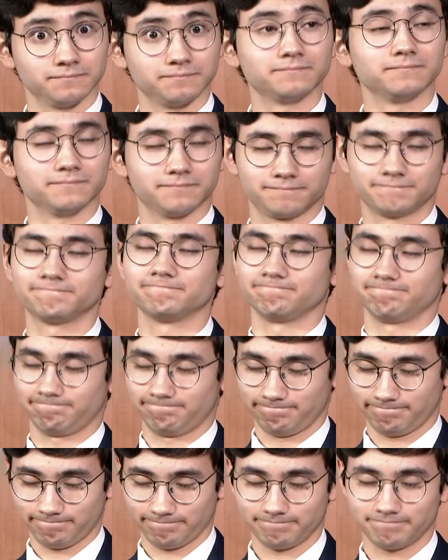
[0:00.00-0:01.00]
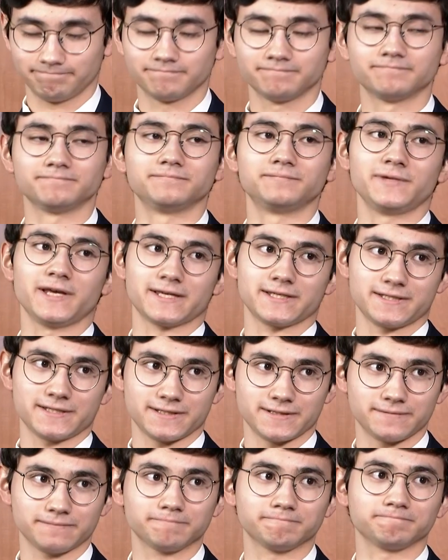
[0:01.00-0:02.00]
does give them an opportunity. And it
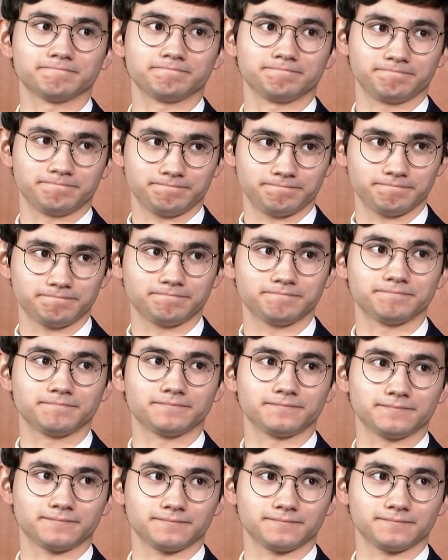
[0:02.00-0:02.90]
doesn't matter. It's Middlesex